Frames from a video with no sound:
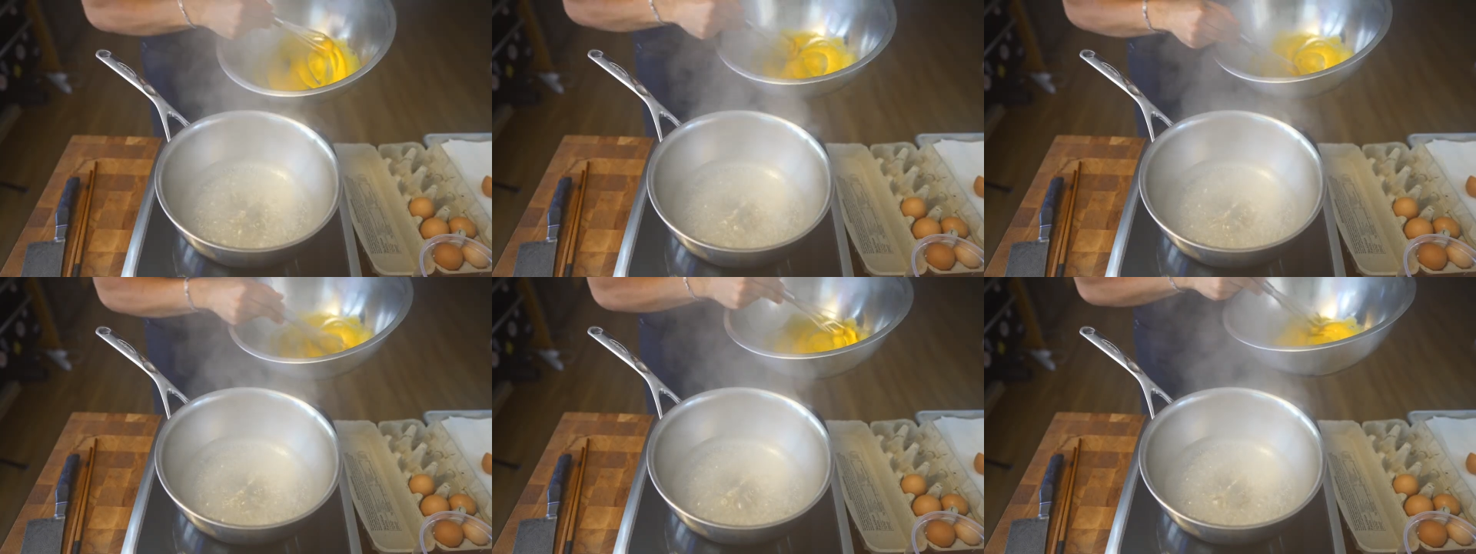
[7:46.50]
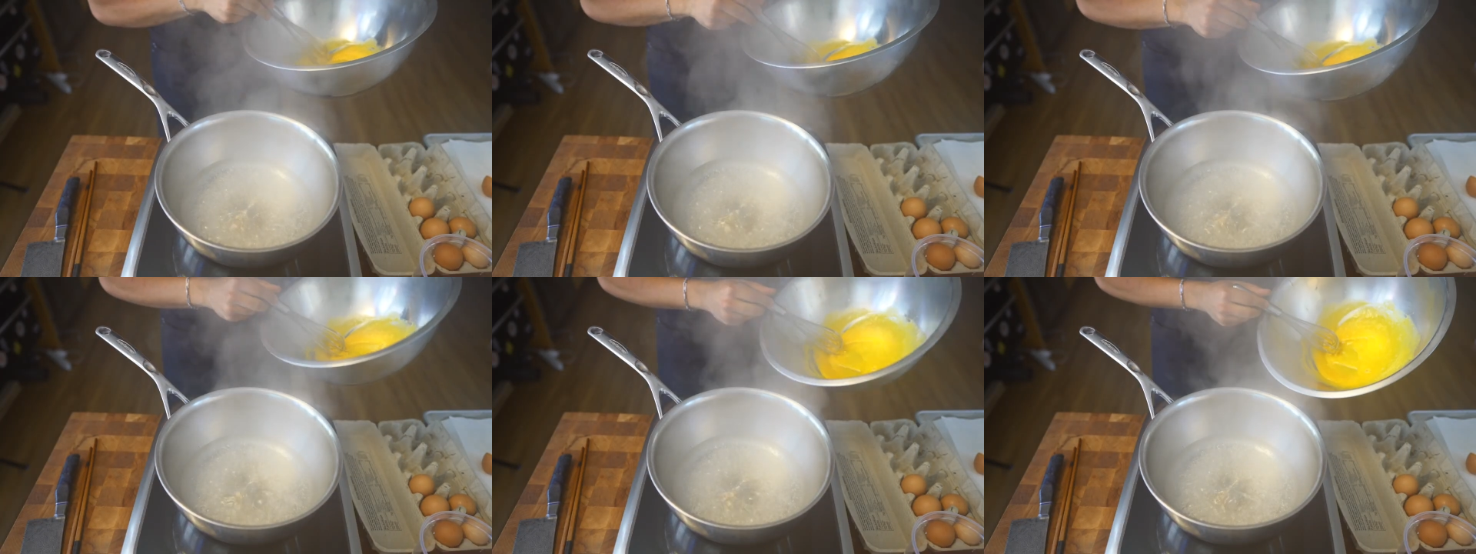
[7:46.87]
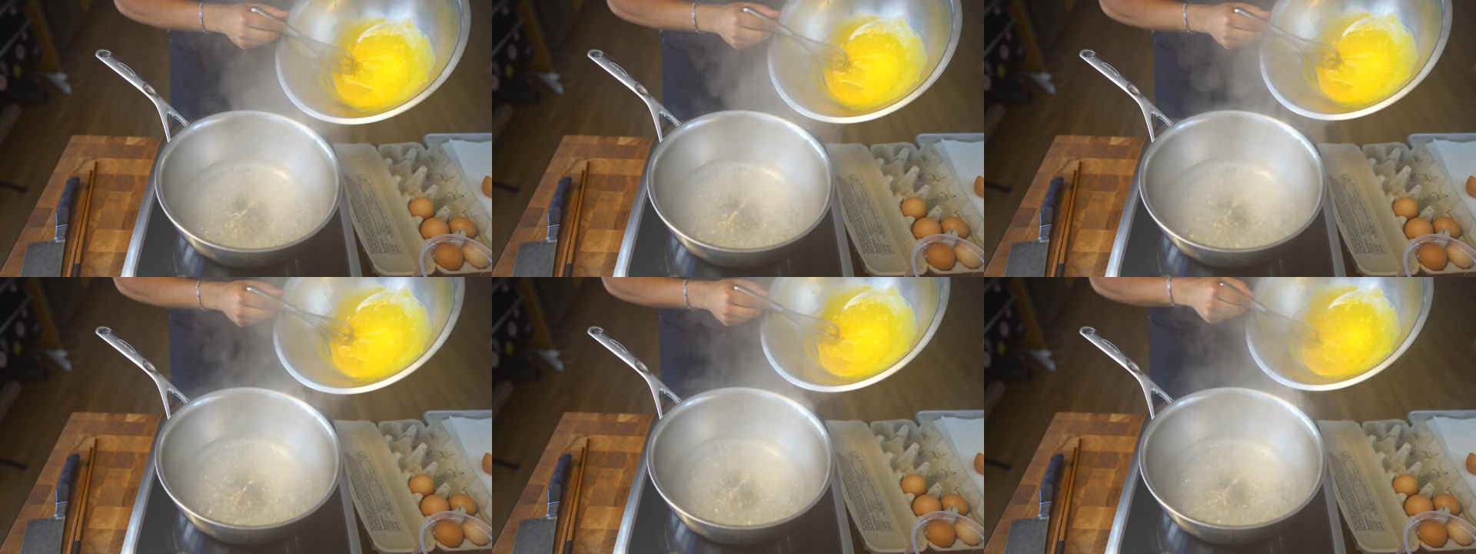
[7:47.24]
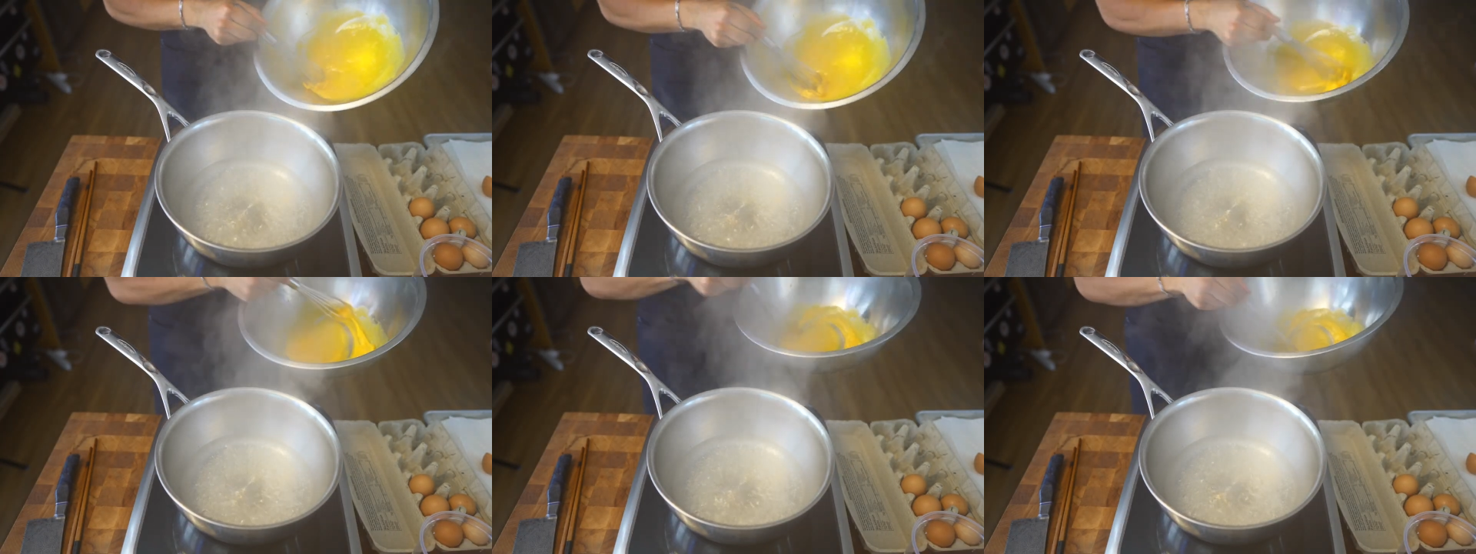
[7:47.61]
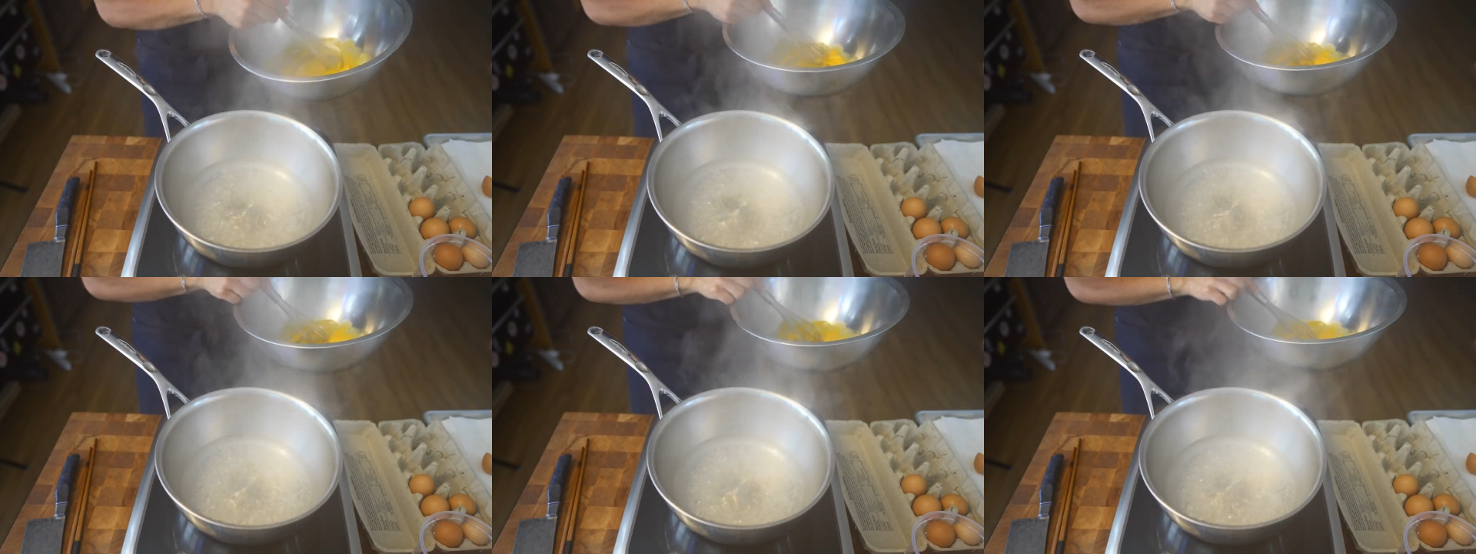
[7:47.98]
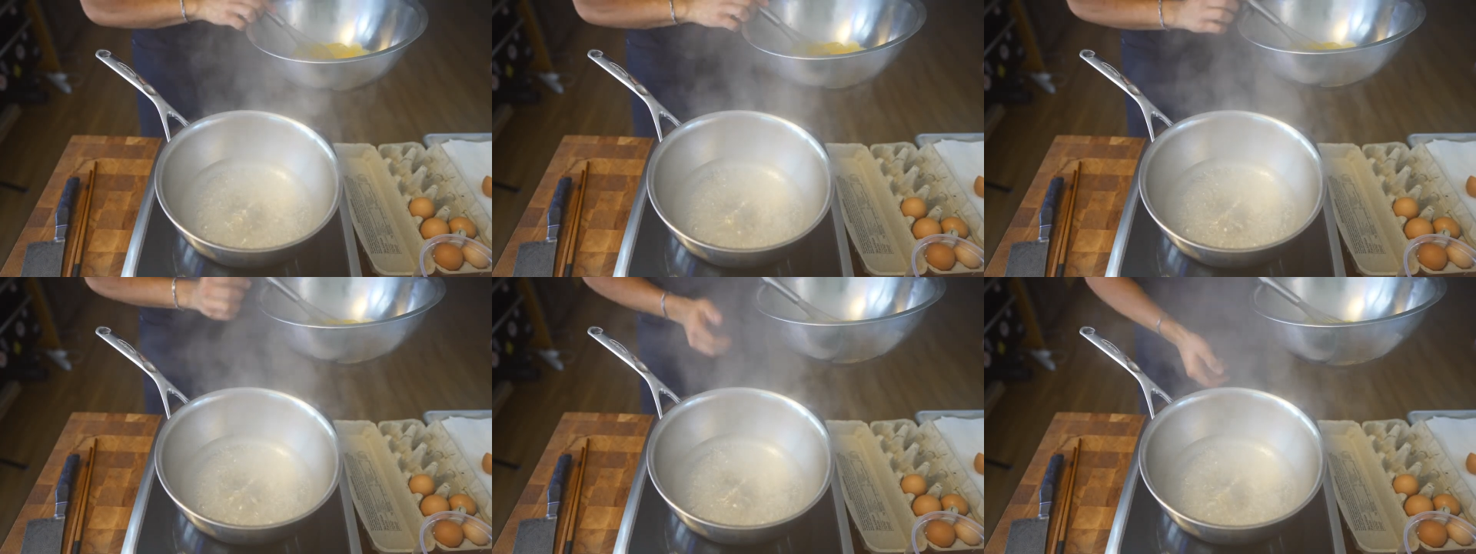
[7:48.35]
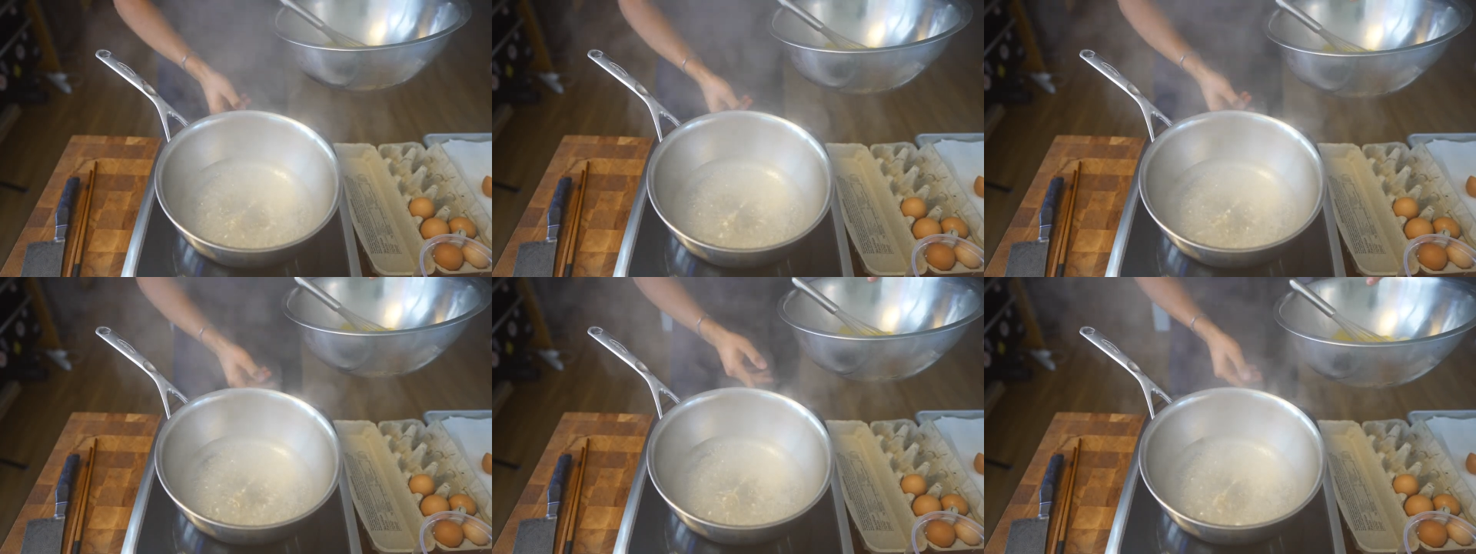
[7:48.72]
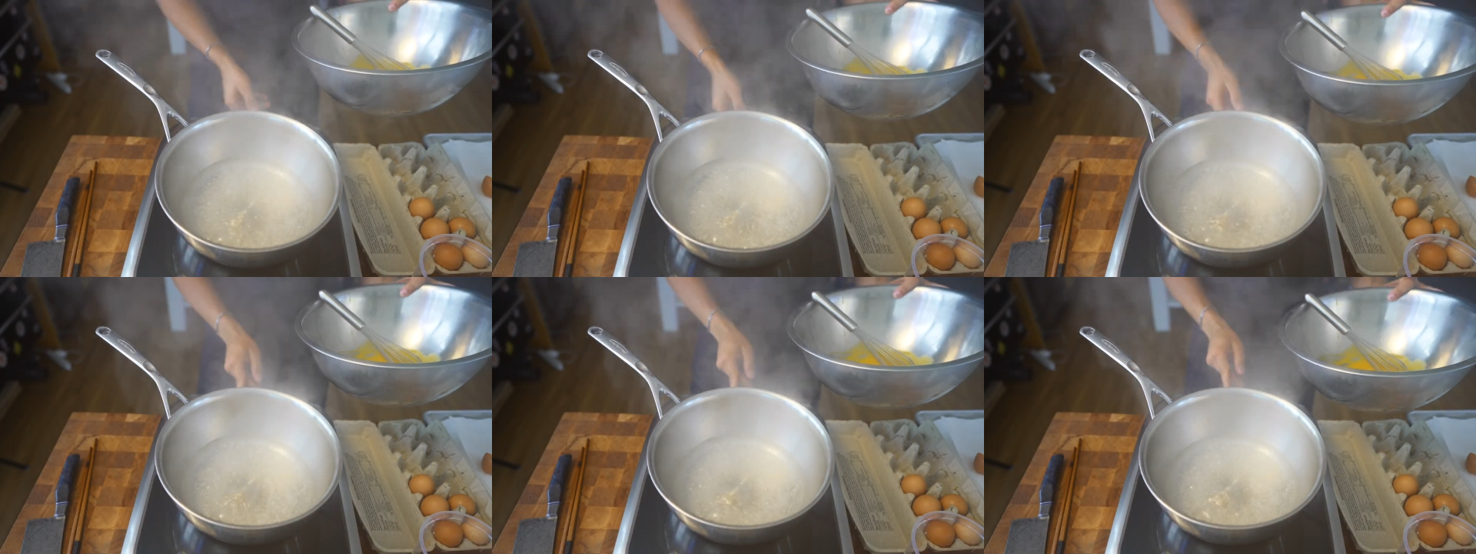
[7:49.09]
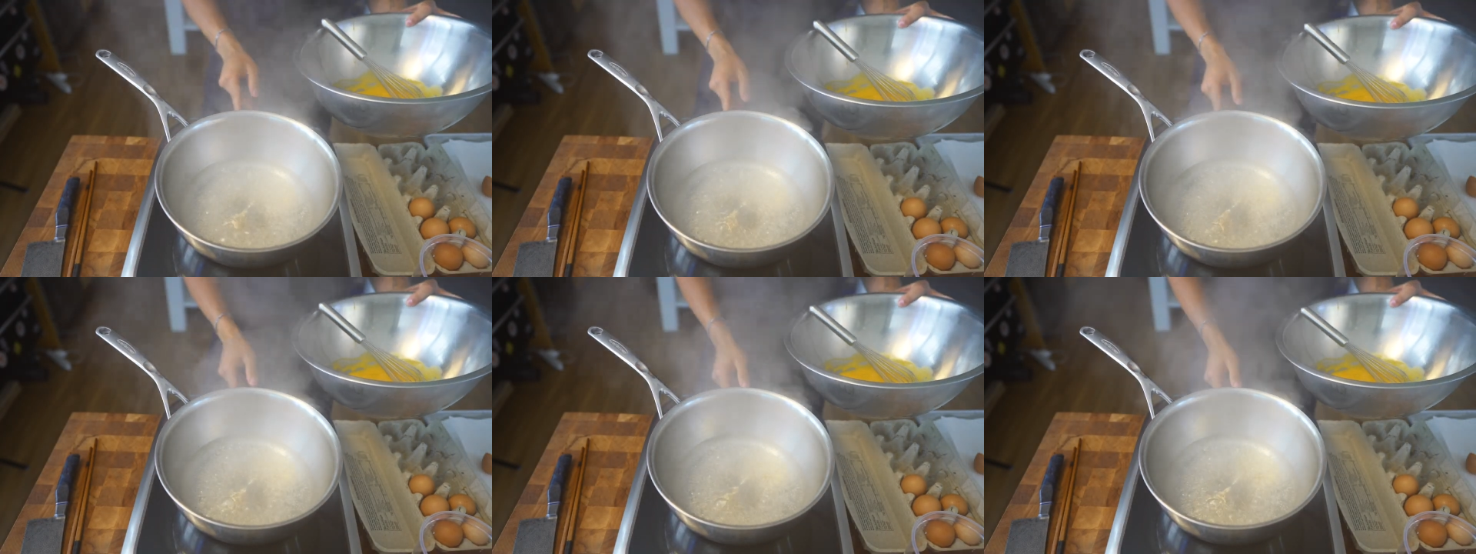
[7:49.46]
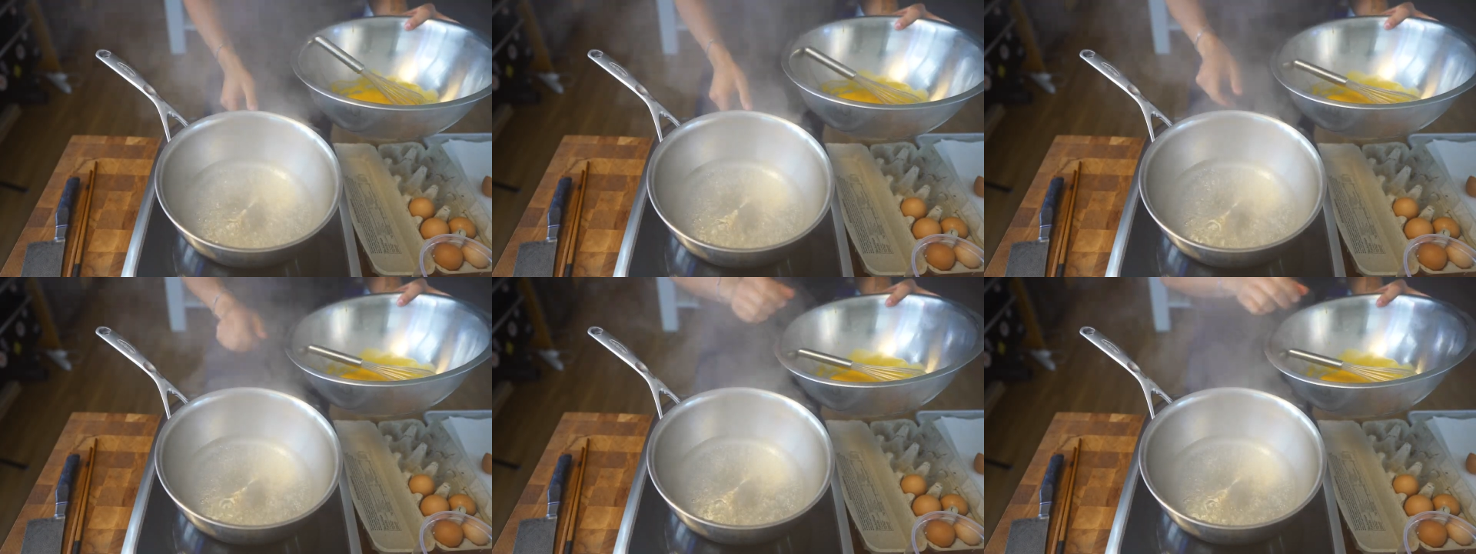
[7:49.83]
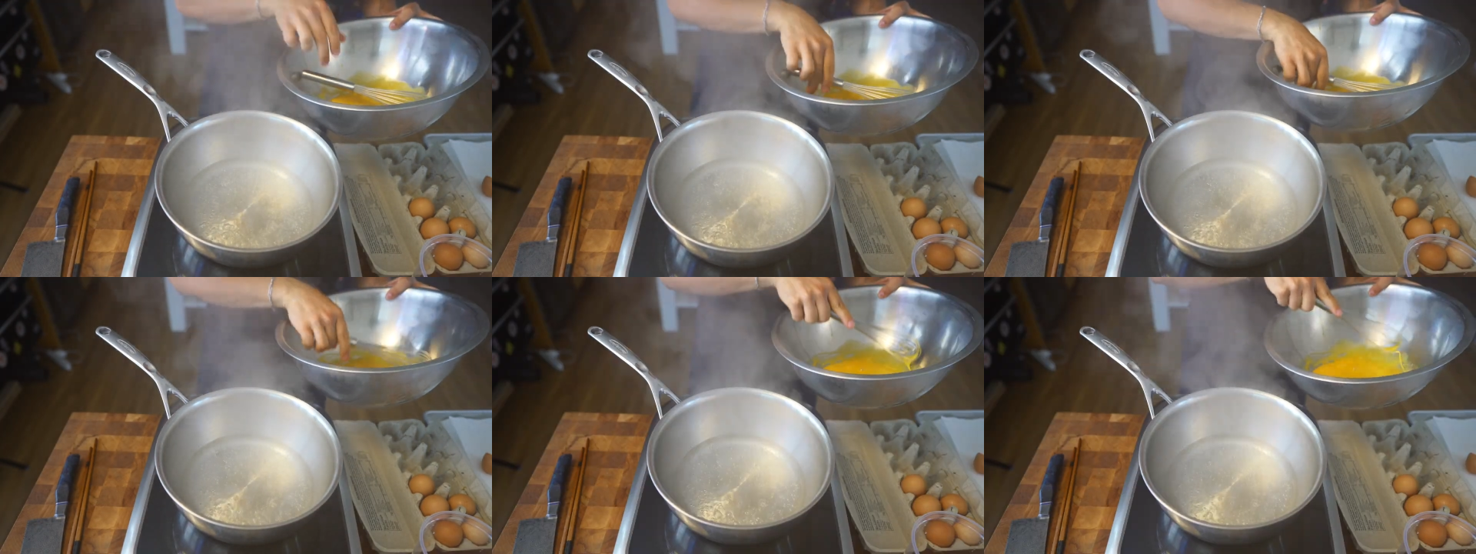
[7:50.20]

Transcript: Nobody's mouth can be seen.